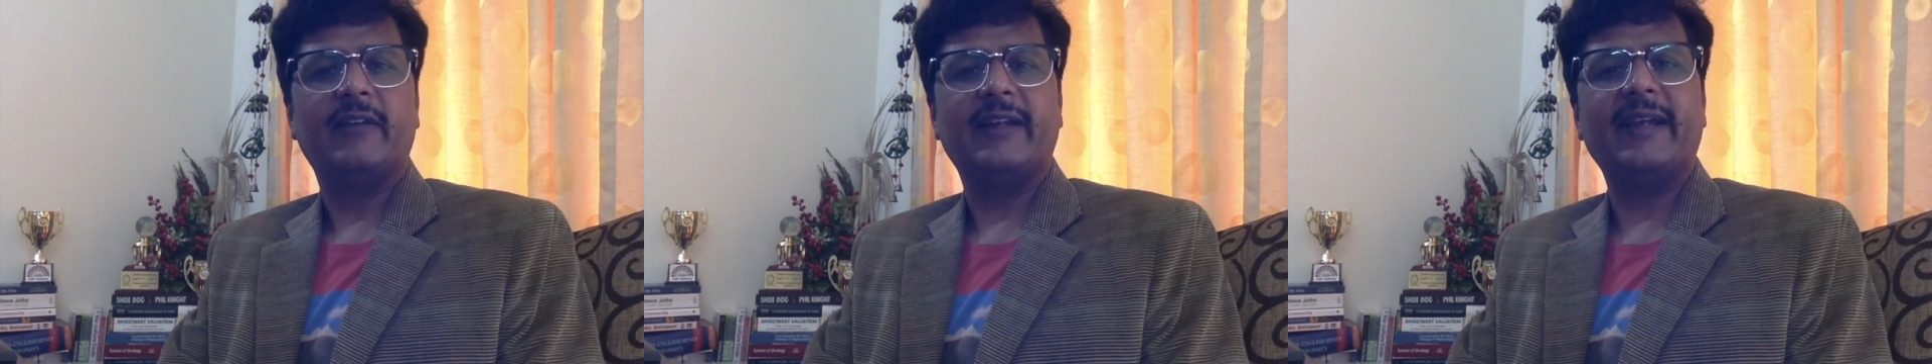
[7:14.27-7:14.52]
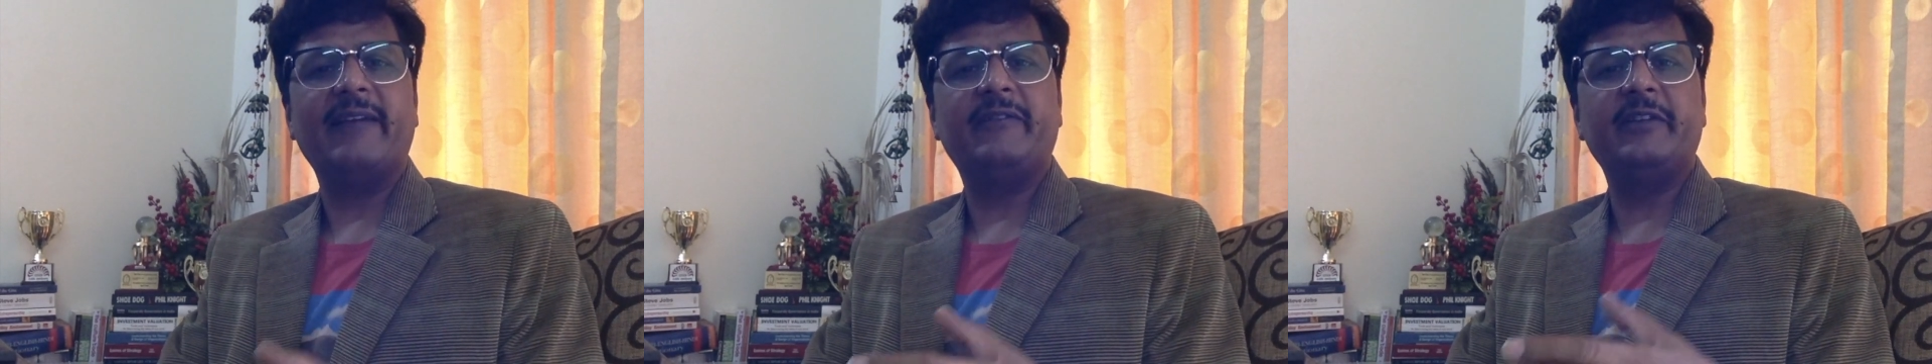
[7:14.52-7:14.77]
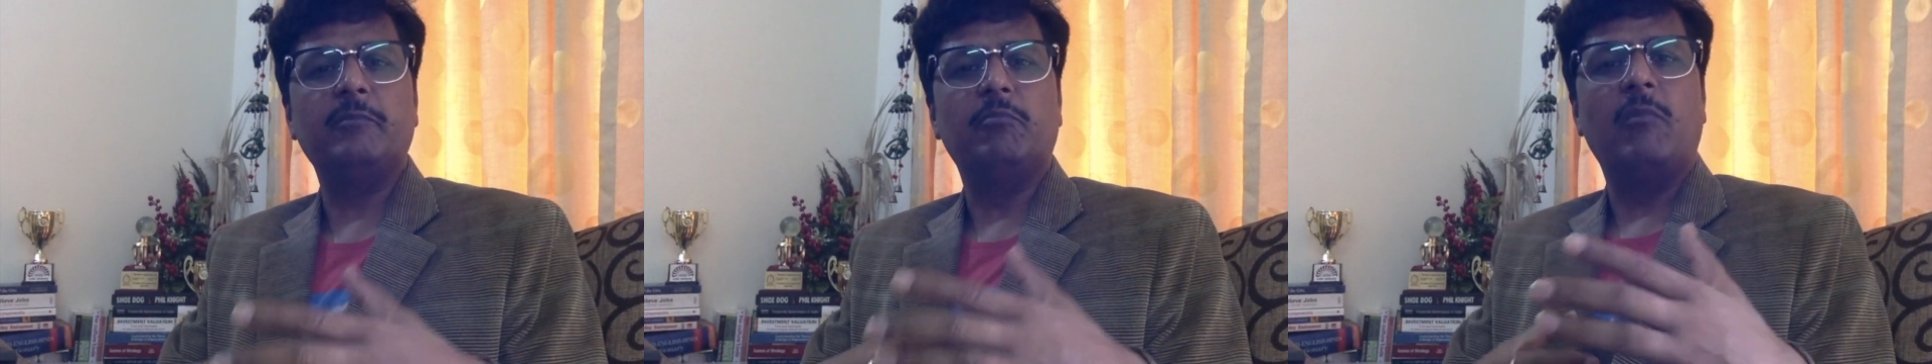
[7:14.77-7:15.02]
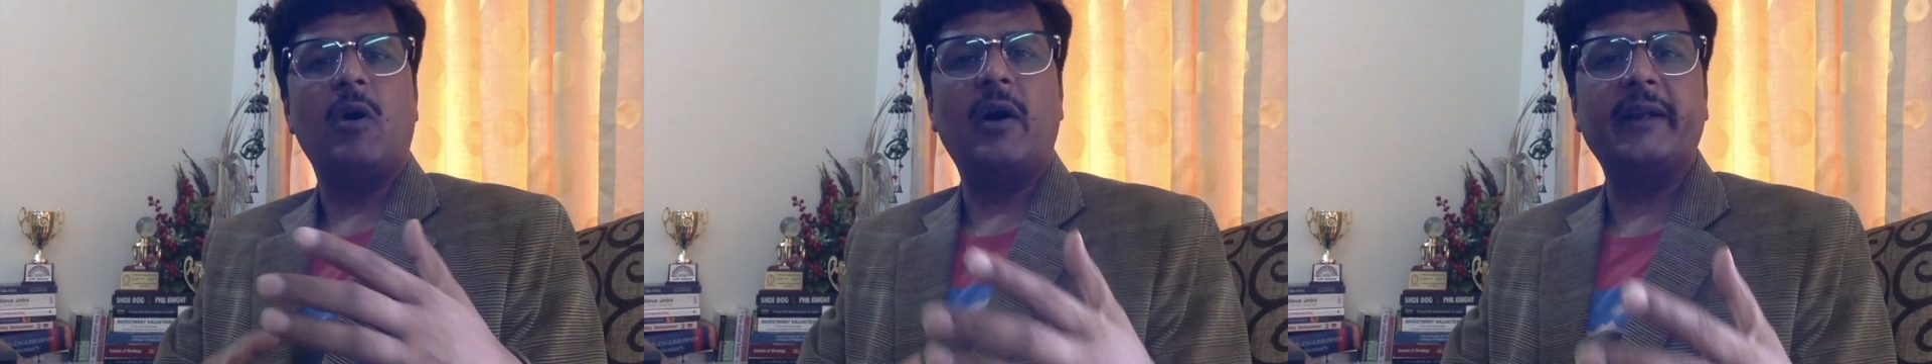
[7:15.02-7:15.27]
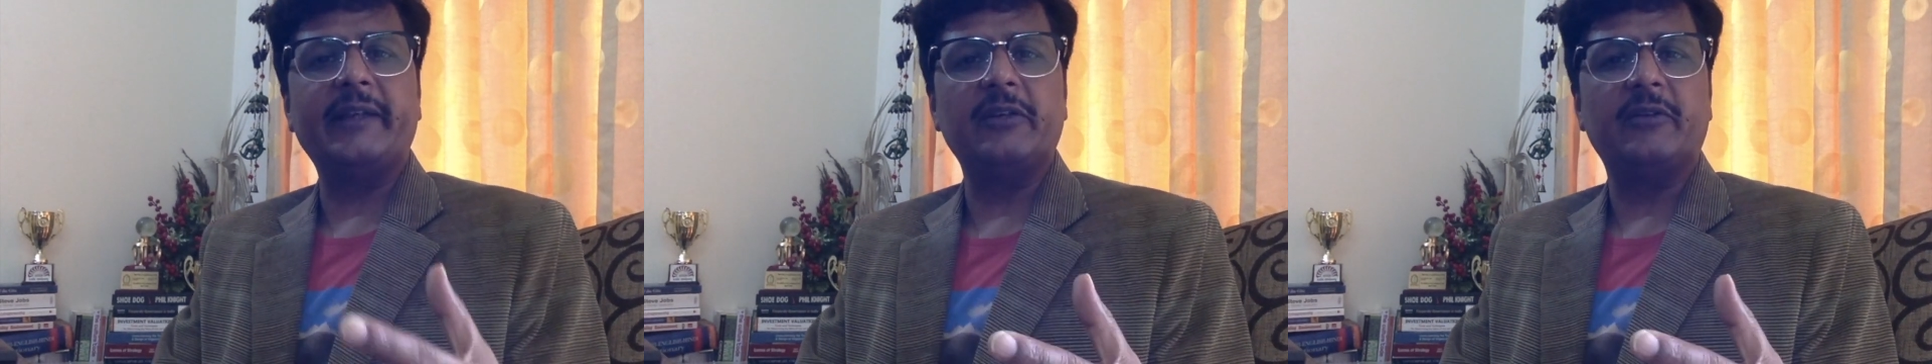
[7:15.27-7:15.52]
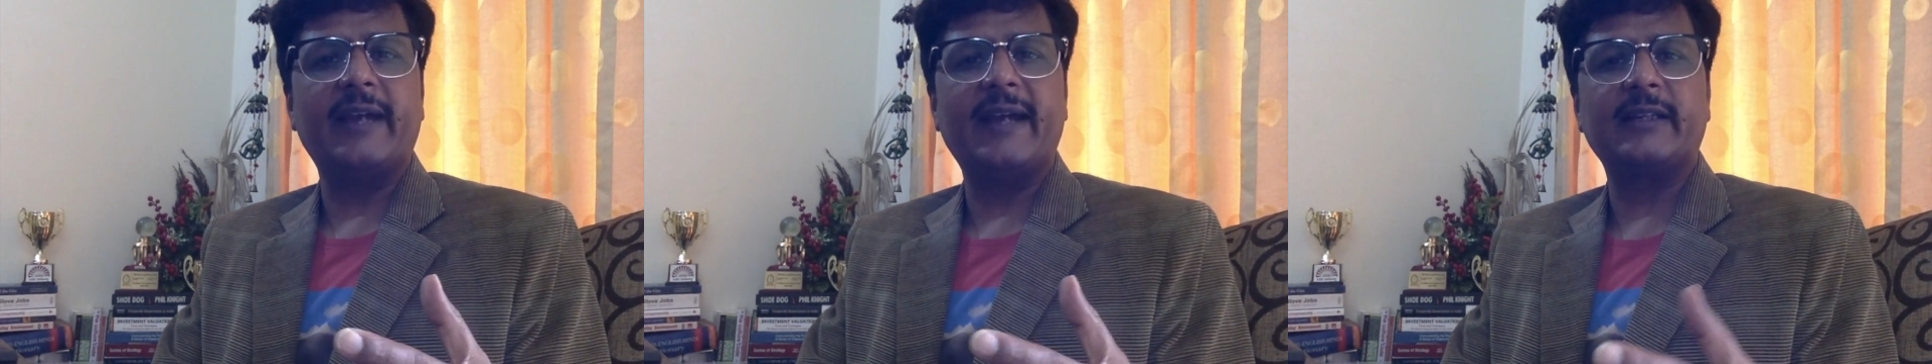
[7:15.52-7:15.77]
that every morning
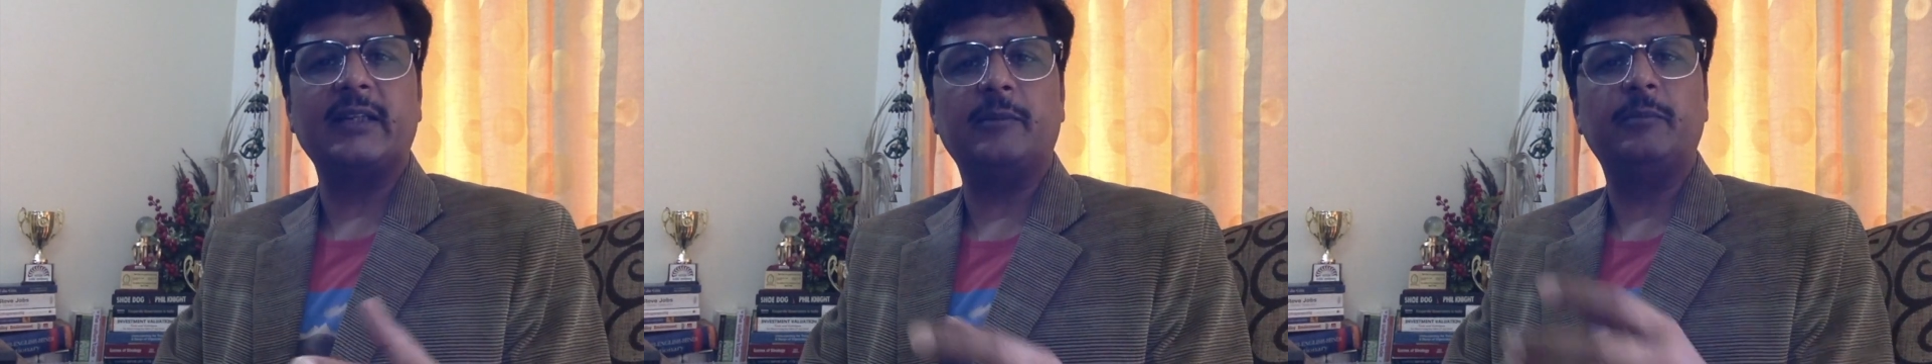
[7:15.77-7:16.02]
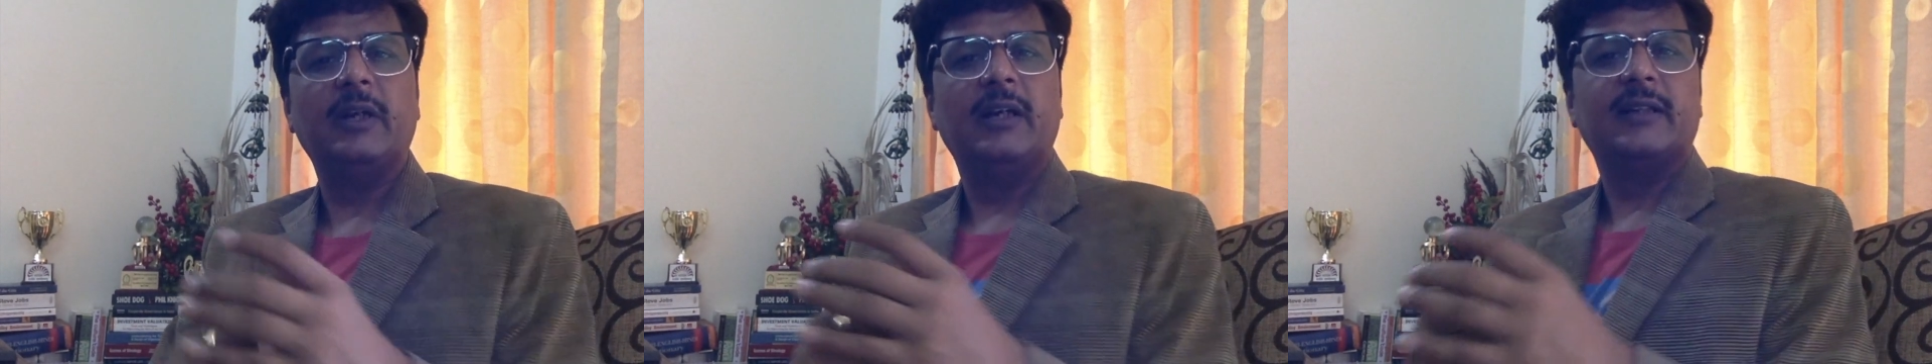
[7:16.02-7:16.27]
you get up,